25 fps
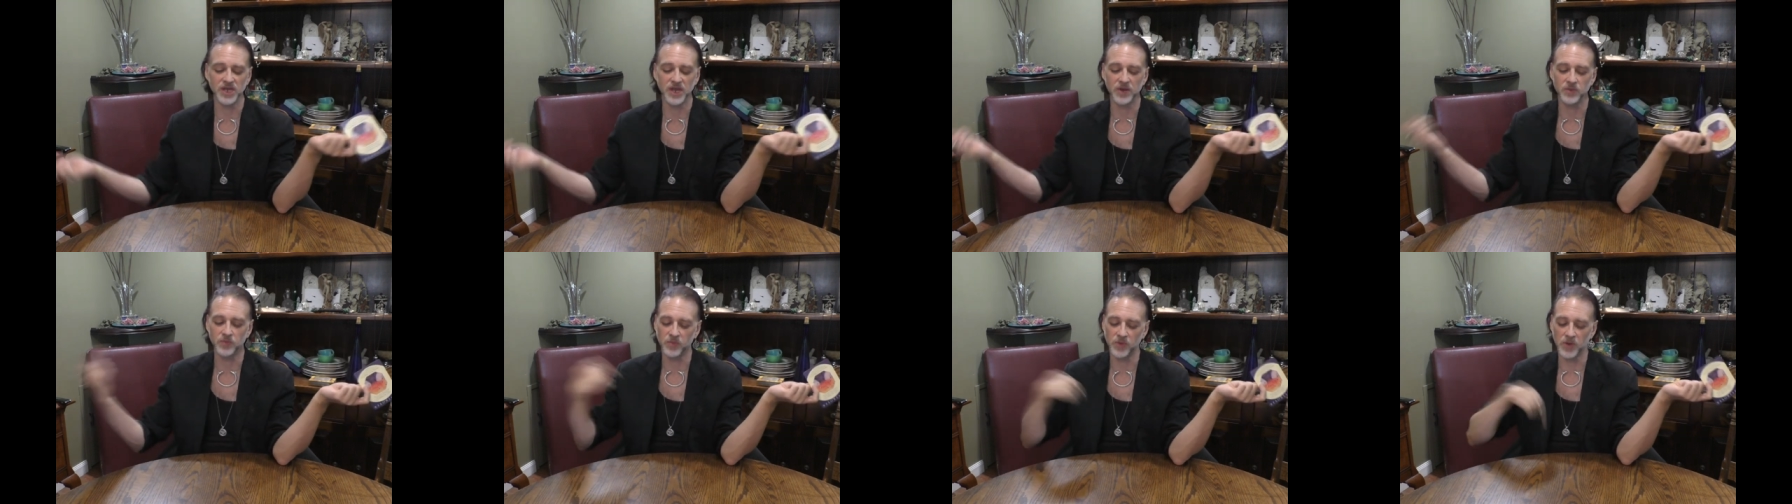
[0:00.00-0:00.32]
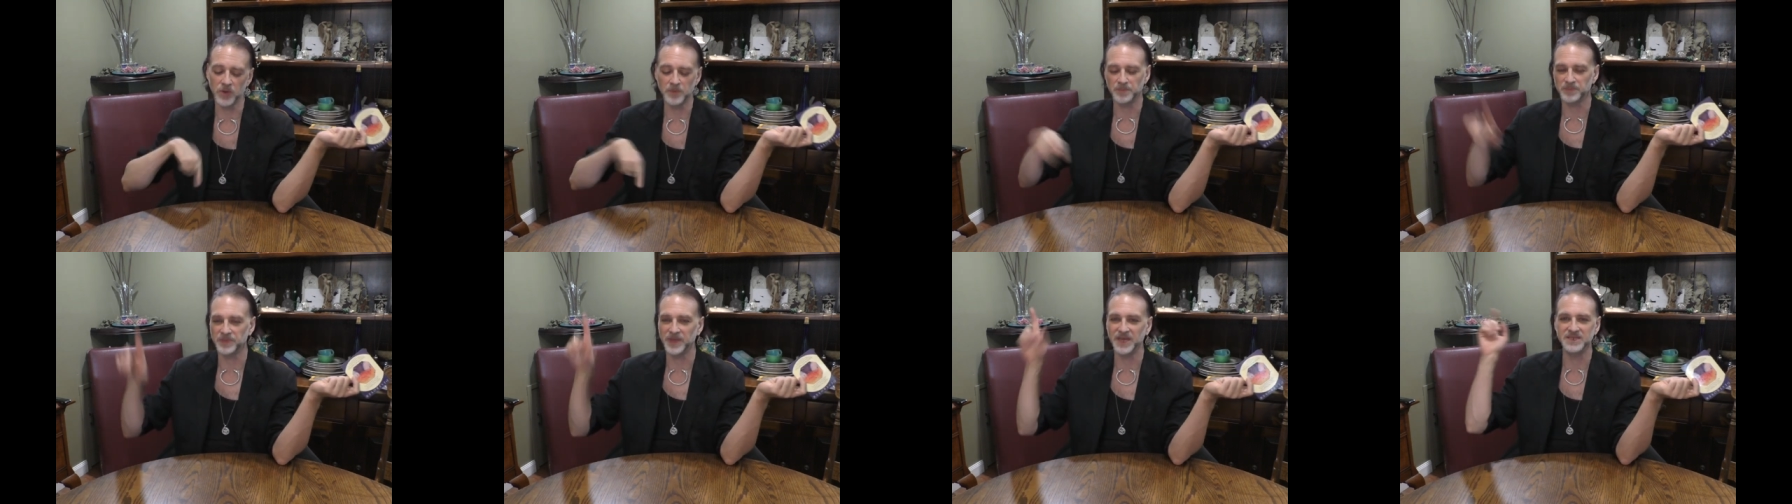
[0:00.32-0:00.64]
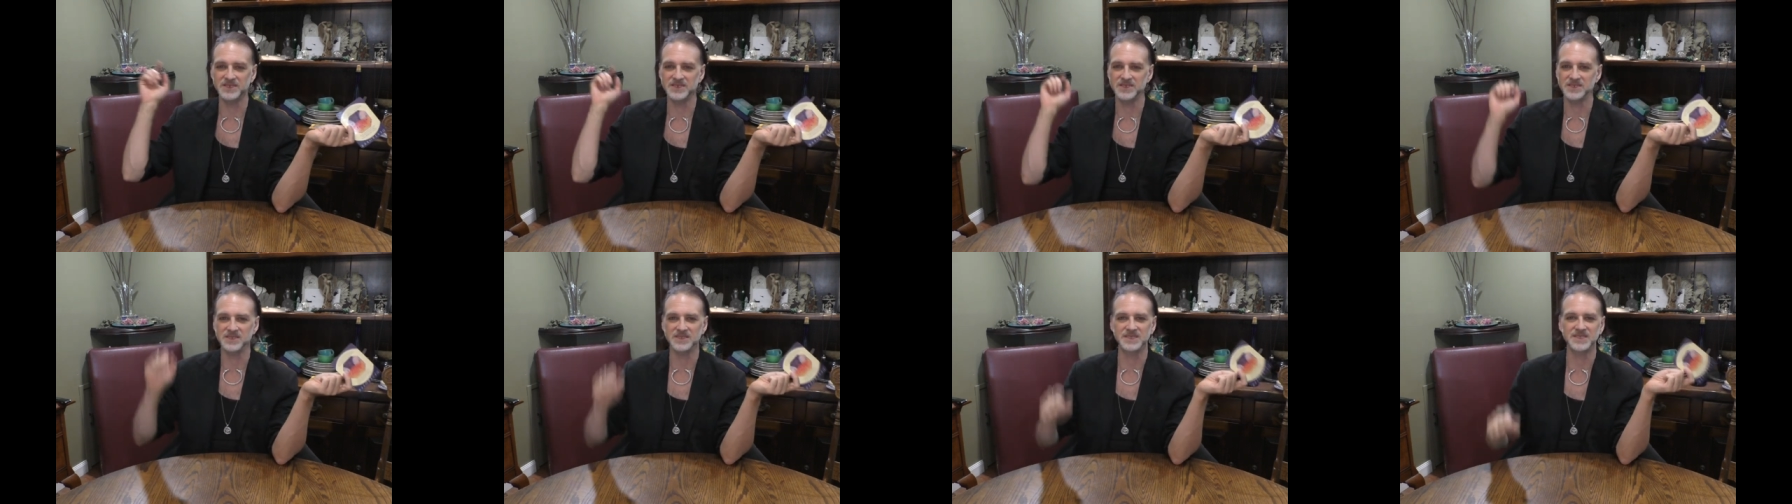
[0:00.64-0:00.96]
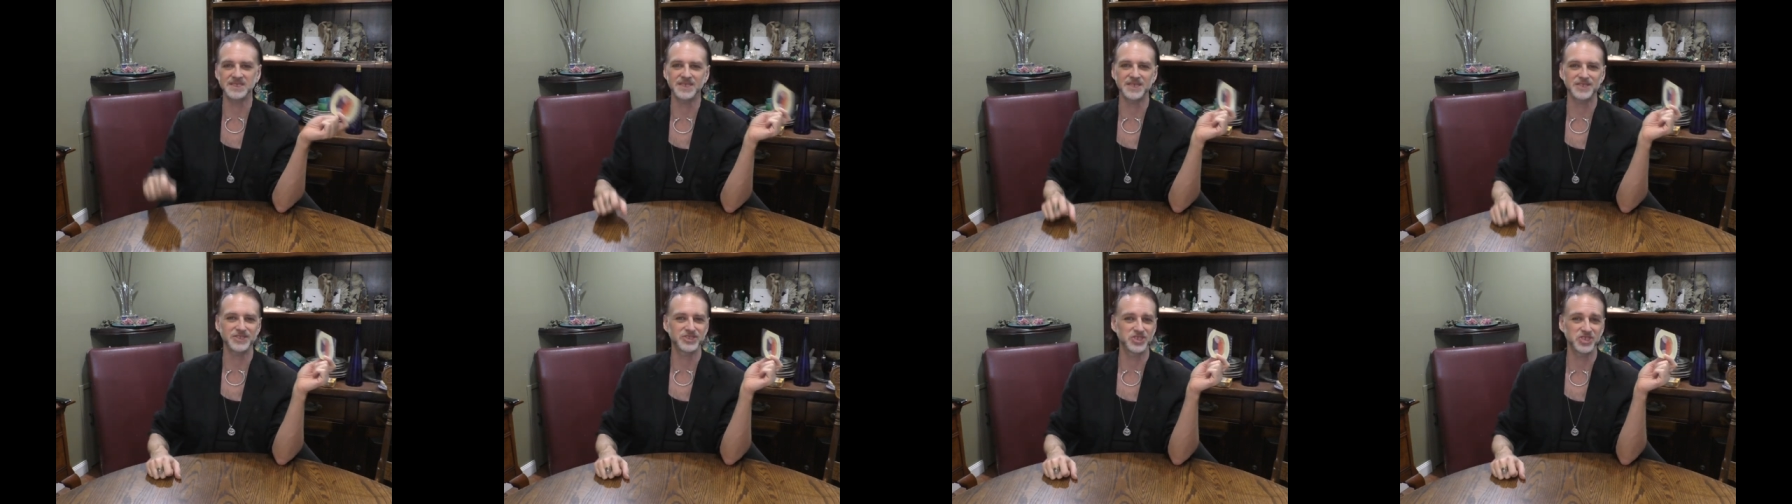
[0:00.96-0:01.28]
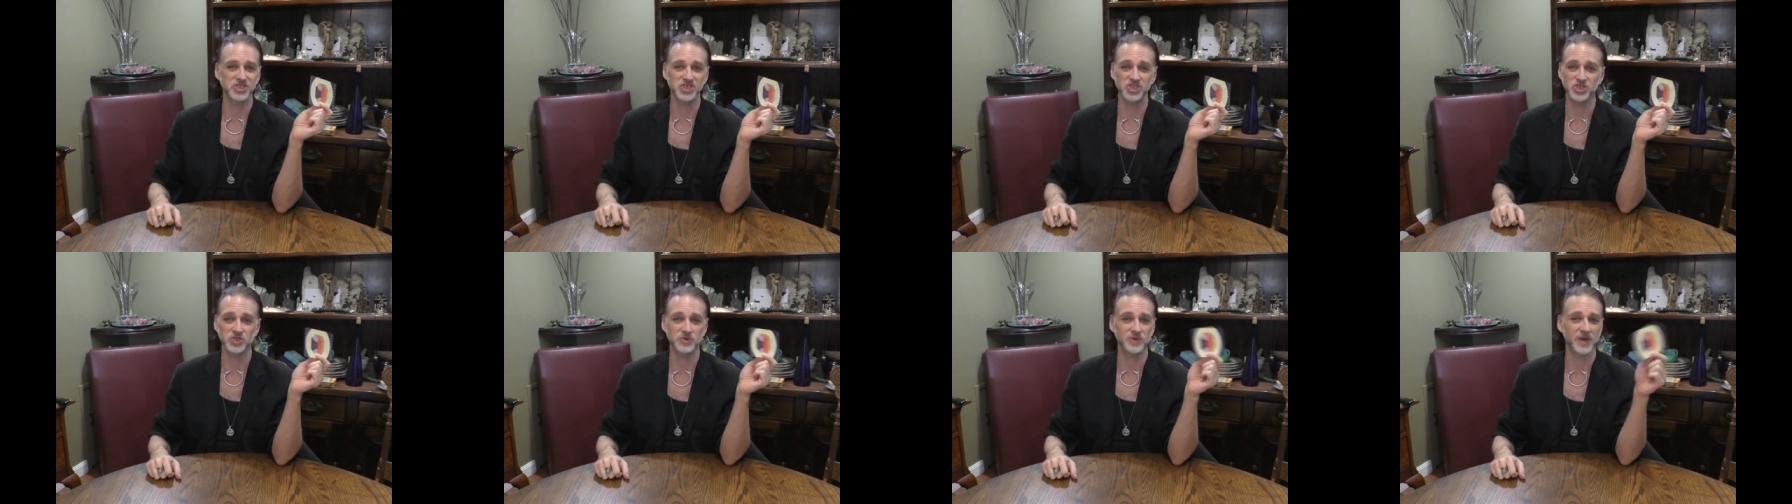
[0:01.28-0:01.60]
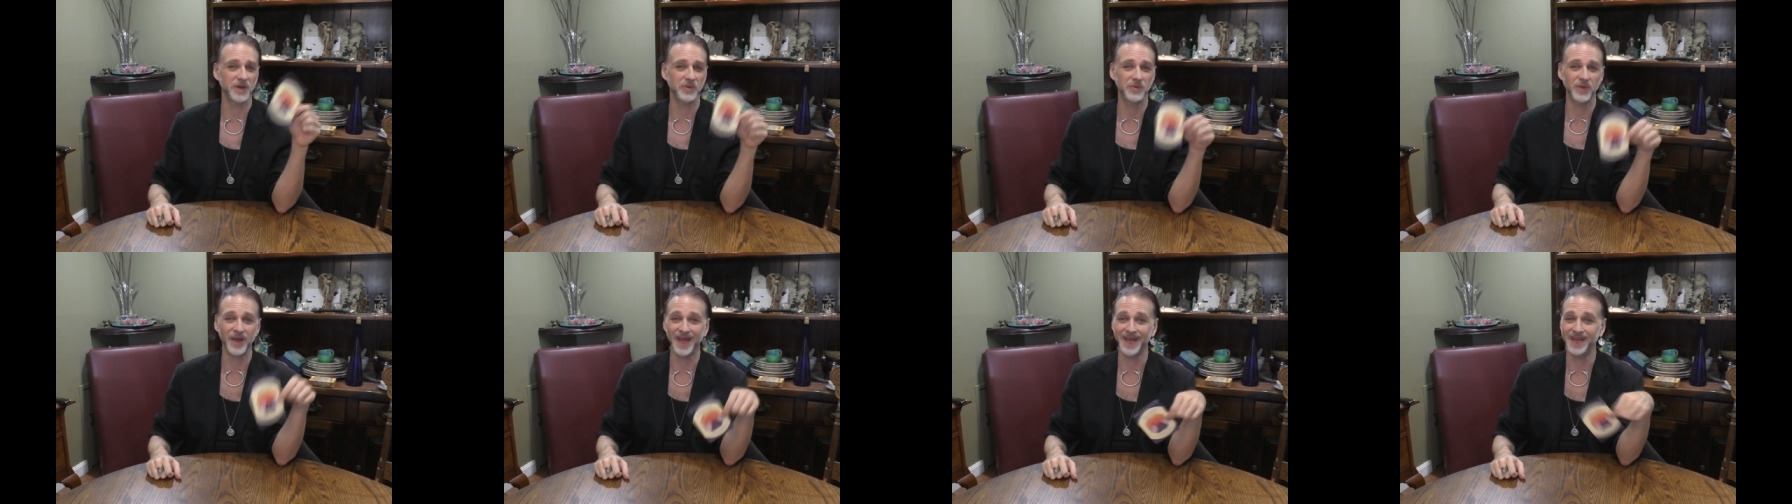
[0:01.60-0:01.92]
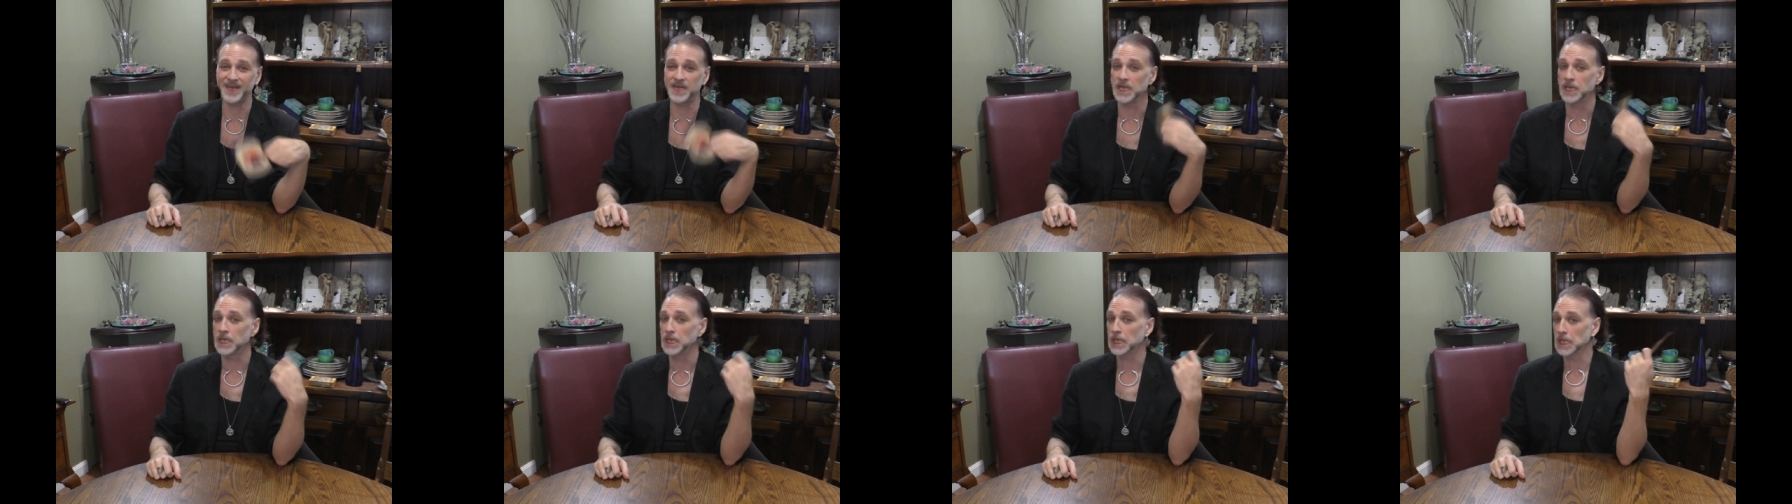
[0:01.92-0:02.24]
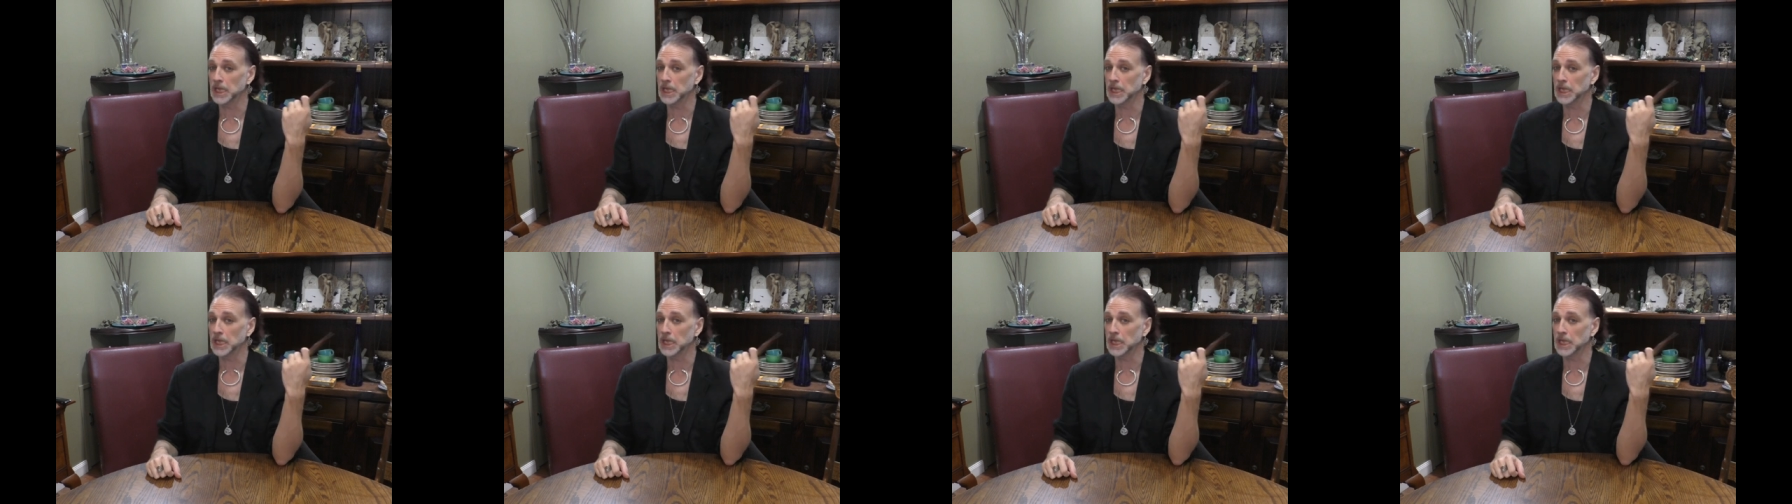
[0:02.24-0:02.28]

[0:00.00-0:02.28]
and whoop, into the cell tissue I went